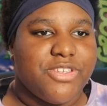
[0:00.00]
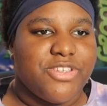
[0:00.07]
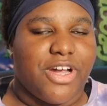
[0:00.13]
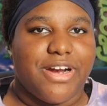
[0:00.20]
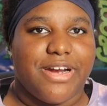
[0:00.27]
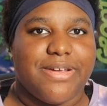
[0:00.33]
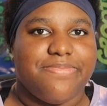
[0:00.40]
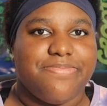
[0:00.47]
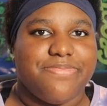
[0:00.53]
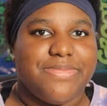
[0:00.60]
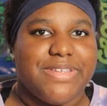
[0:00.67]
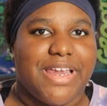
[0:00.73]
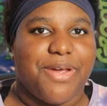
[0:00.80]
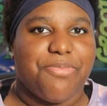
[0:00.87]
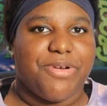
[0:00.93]
Sorry,
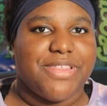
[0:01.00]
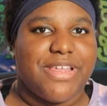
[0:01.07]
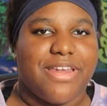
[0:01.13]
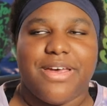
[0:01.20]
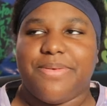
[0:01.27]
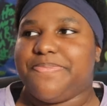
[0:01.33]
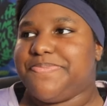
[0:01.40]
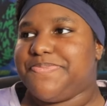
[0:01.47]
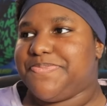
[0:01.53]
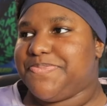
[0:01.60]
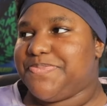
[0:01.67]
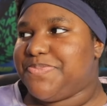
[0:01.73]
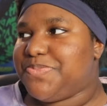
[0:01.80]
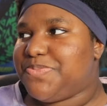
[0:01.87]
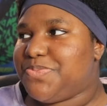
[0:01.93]
did I bring that up?
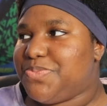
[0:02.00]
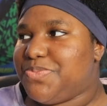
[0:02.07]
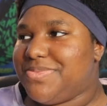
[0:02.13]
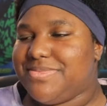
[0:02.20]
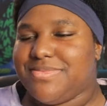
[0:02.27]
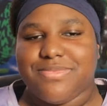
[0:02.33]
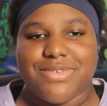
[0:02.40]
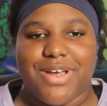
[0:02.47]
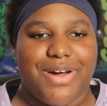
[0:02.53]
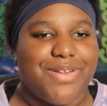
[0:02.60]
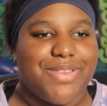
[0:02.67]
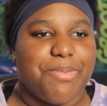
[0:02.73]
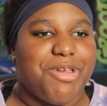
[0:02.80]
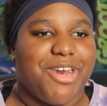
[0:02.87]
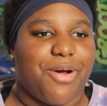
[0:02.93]
Oh,
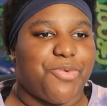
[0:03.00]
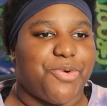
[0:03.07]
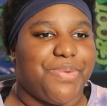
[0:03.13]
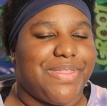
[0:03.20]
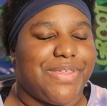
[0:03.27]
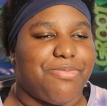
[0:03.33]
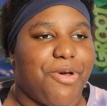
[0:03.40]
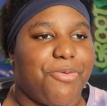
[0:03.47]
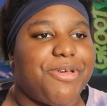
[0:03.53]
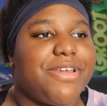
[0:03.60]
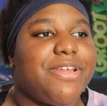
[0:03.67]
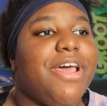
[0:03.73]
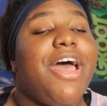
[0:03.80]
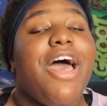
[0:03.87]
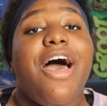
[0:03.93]
let me not ruin this
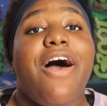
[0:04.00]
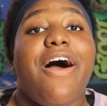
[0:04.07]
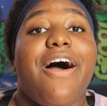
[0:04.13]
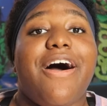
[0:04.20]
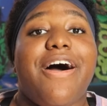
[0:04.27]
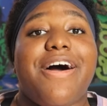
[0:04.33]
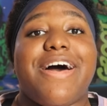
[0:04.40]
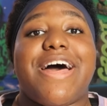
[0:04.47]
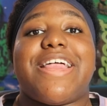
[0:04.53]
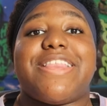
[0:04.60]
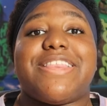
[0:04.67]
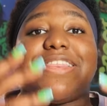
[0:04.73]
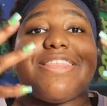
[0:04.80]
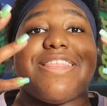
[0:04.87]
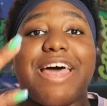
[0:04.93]
moment. Uh,
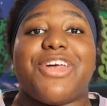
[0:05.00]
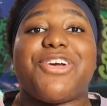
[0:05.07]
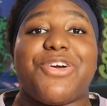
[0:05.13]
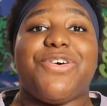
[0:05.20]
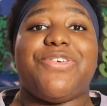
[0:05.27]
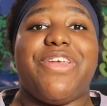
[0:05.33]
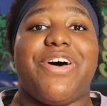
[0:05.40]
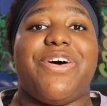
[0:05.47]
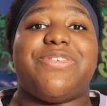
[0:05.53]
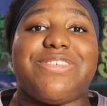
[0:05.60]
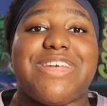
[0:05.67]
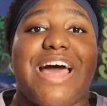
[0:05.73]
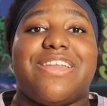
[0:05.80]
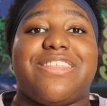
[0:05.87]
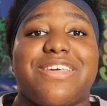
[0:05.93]
let a girl know
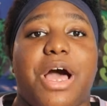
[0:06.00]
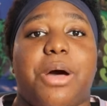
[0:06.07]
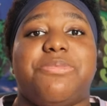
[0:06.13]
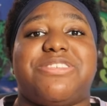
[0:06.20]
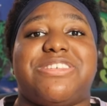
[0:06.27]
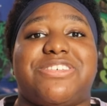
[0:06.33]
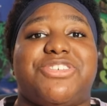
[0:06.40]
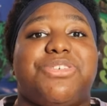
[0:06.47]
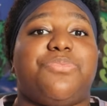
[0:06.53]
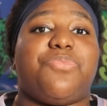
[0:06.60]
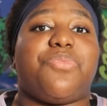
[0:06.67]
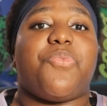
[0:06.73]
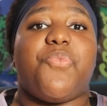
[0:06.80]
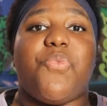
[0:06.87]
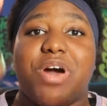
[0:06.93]
down in the comment
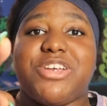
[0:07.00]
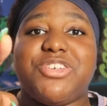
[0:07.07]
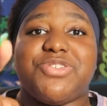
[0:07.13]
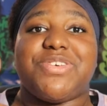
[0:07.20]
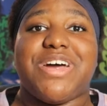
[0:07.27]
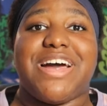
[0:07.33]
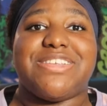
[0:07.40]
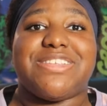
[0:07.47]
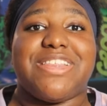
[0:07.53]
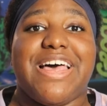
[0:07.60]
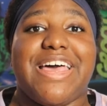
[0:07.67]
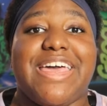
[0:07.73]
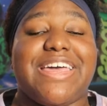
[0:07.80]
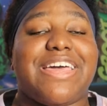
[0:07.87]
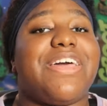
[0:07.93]
section, what did you guys
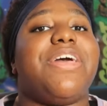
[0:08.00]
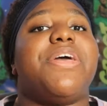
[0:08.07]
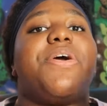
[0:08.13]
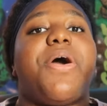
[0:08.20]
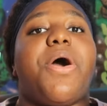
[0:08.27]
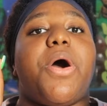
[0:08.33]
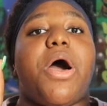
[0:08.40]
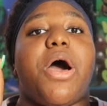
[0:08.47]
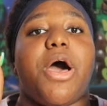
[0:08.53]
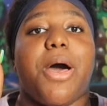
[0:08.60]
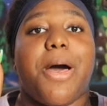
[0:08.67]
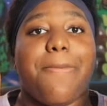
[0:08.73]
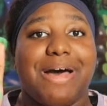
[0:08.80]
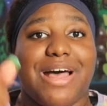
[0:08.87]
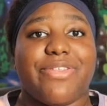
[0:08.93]
like
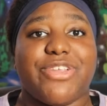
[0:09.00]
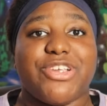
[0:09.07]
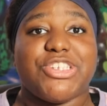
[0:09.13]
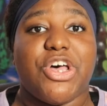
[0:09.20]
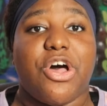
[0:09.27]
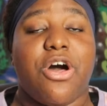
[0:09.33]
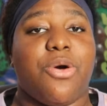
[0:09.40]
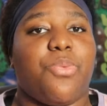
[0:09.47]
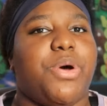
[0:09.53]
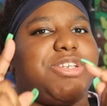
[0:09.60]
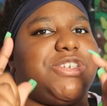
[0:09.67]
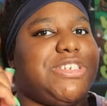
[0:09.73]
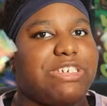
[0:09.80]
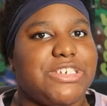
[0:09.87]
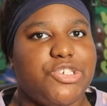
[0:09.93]
uh, about the song?
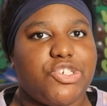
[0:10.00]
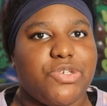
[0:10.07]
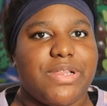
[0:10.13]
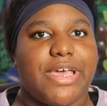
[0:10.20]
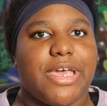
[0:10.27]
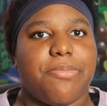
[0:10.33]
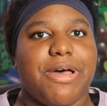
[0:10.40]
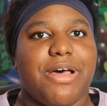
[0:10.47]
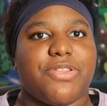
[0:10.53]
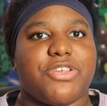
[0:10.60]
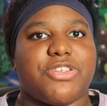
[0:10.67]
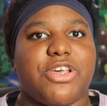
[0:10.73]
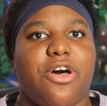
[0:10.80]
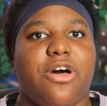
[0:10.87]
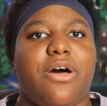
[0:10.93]
What didn't you like about the
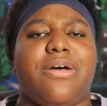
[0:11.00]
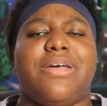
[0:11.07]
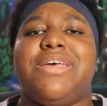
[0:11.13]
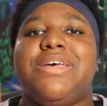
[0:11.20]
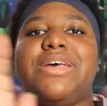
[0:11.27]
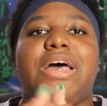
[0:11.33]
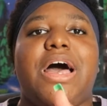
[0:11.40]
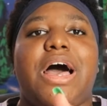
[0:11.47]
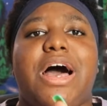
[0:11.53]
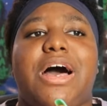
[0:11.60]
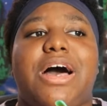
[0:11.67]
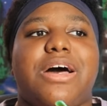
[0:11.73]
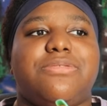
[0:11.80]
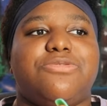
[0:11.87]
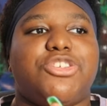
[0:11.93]
song?
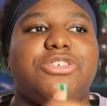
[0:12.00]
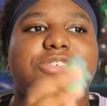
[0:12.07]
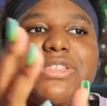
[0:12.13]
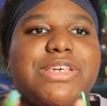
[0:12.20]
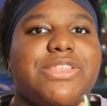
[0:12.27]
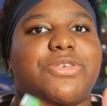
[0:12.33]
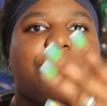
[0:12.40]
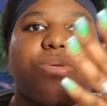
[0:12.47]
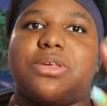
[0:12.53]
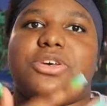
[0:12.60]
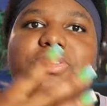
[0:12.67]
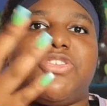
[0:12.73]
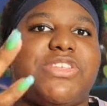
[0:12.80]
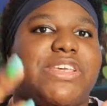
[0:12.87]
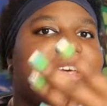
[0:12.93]
Um, do you think this was a
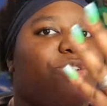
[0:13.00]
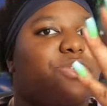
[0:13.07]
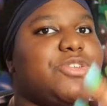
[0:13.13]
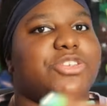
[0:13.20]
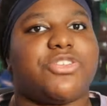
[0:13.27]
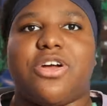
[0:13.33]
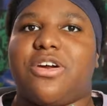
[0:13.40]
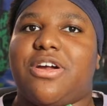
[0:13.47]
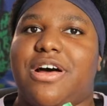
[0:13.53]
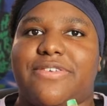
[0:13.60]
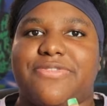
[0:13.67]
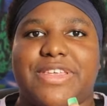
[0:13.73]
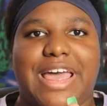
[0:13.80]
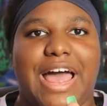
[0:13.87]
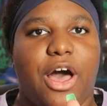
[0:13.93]
good single to start
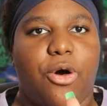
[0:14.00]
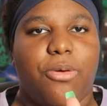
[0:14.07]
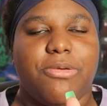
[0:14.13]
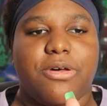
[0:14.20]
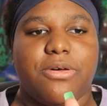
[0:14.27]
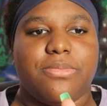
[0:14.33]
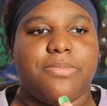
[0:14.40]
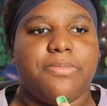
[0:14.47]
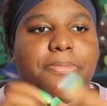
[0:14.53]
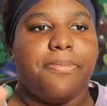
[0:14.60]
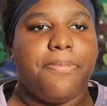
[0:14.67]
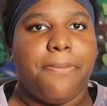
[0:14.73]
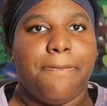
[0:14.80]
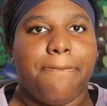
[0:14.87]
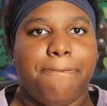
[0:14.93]
off the album?